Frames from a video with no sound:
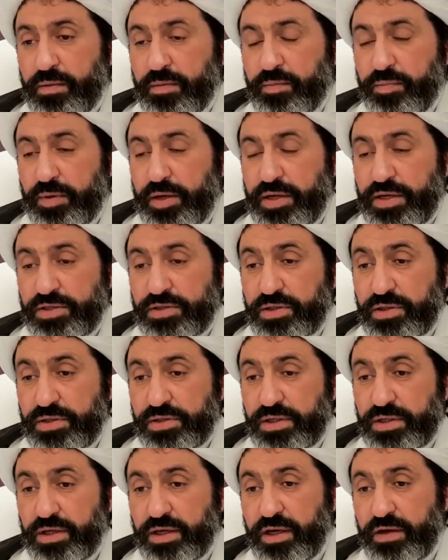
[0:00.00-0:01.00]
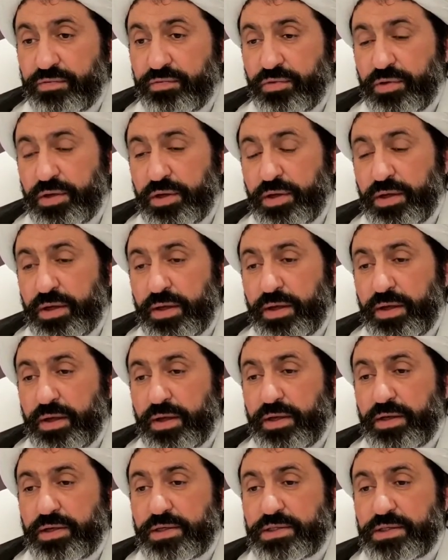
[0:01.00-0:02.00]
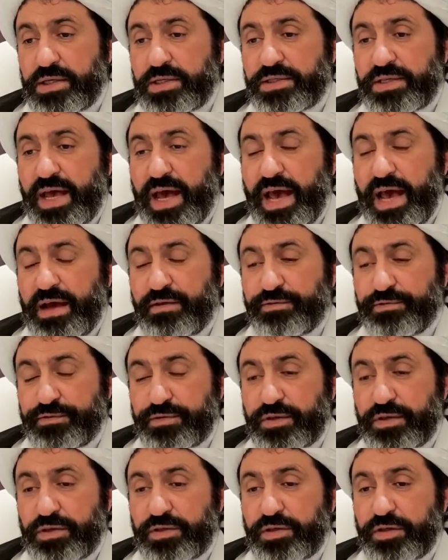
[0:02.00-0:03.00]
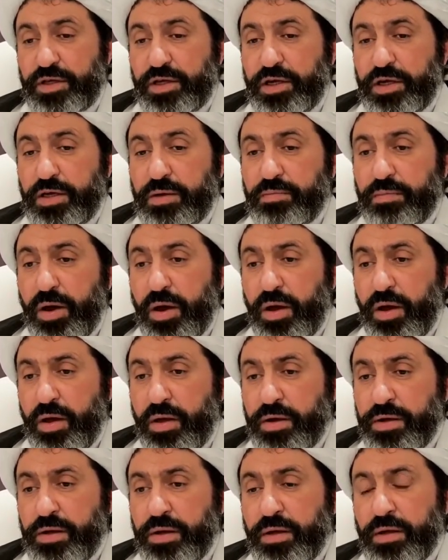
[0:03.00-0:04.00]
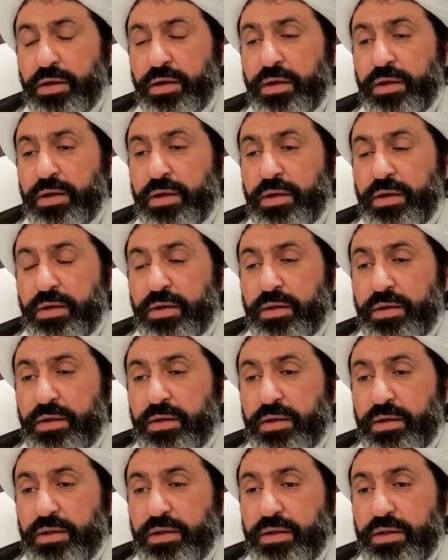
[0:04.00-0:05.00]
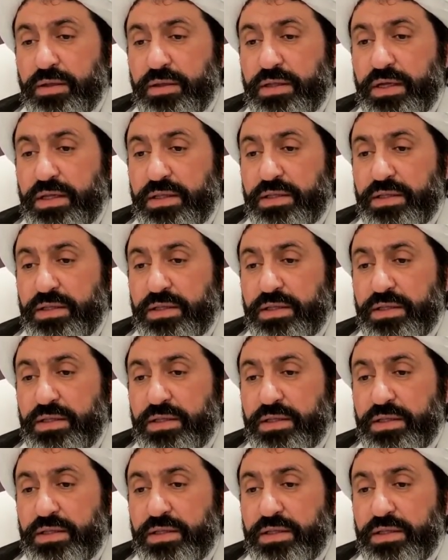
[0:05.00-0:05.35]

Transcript: please listen carefully, he says, after iman, the